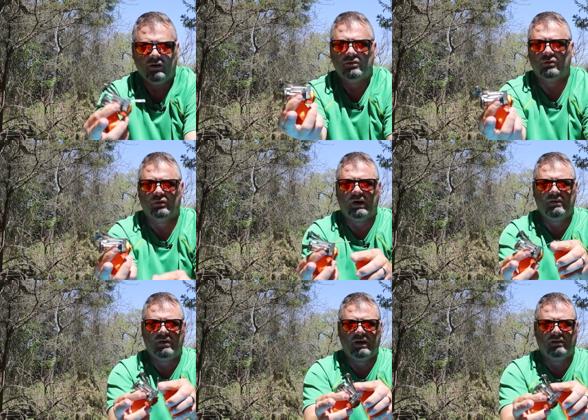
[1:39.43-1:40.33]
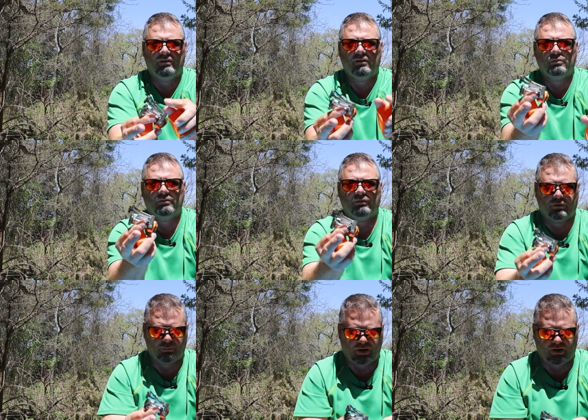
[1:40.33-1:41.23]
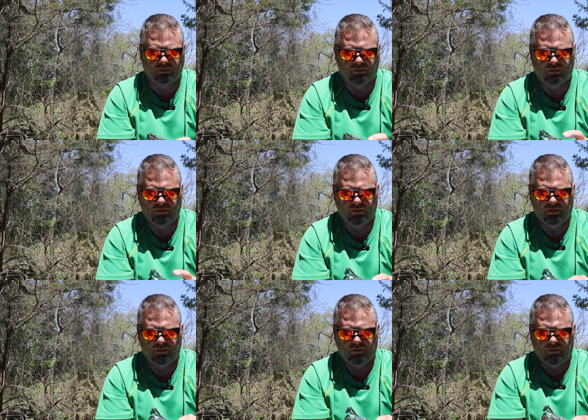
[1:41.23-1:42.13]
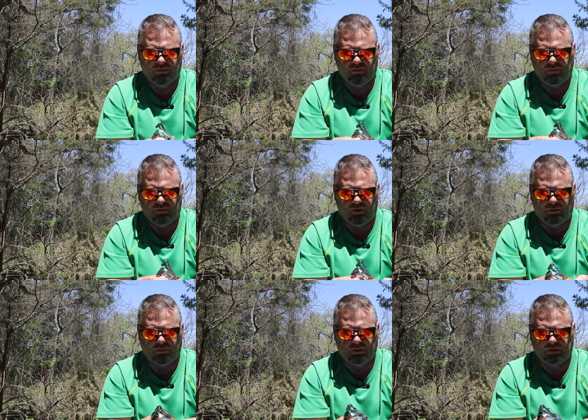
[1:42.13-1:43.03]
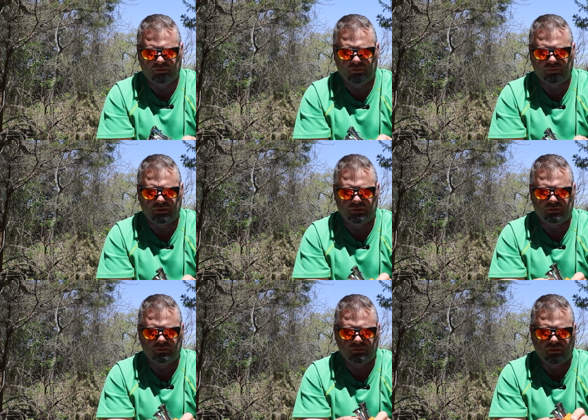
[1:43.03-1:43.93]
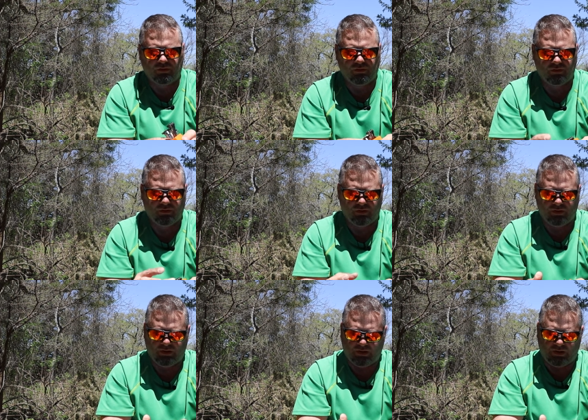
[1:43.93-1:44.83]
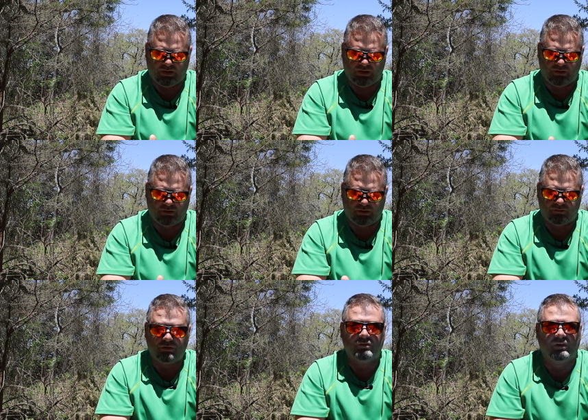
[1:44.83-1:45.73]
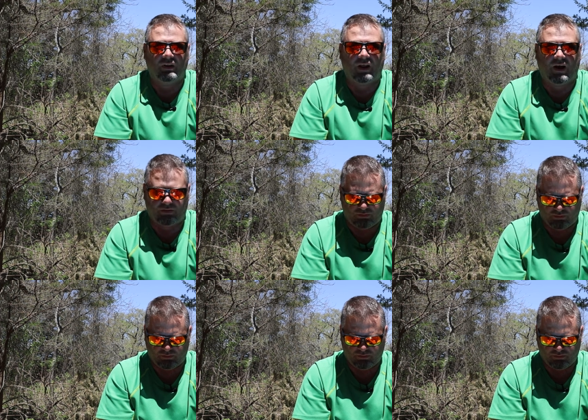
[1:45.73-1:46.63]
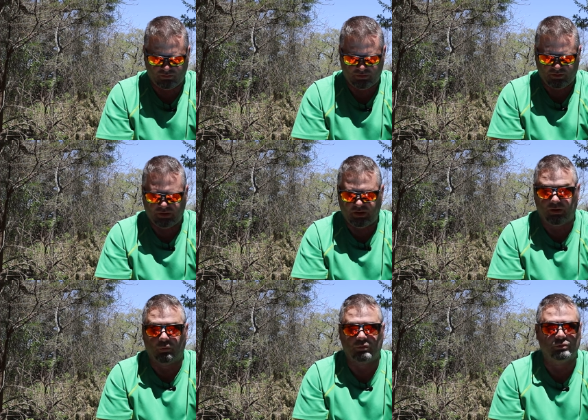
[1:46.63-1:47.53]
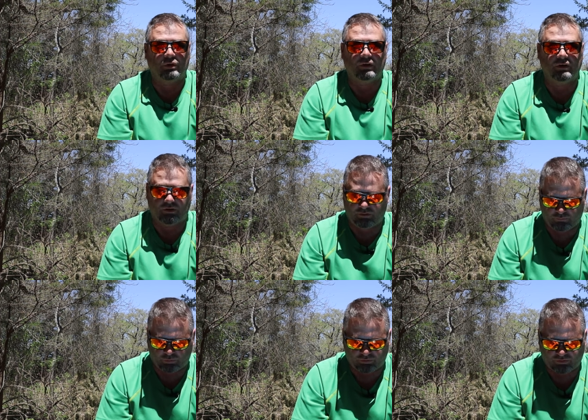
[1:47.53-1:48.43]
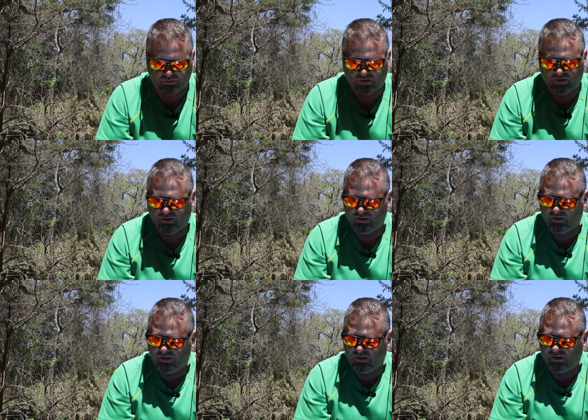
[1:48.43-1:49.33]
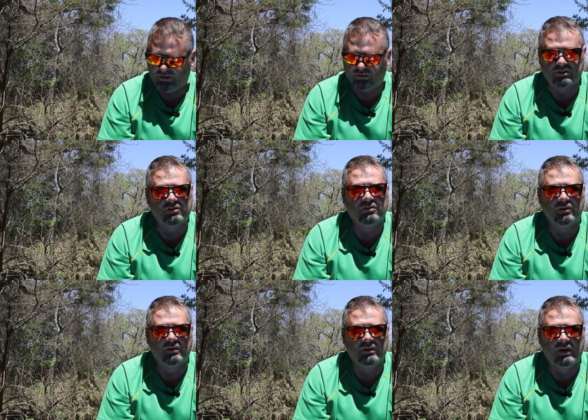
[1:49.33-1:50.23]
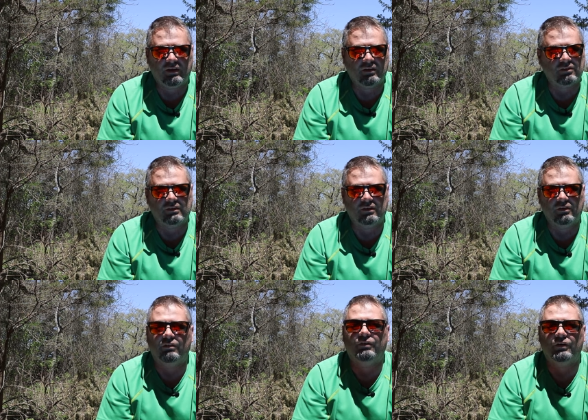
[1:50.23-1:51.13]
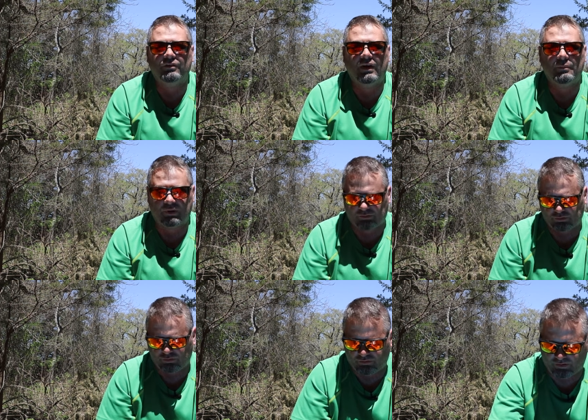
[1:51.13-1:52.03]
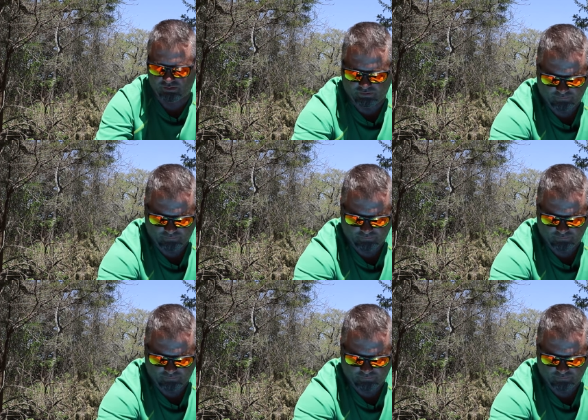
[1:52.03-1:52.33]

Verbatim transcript: So I've had this one for about, oh, I guess three years, and I've used it a lot, and it works really good, and it works just as good today as it did the first time I ever used it.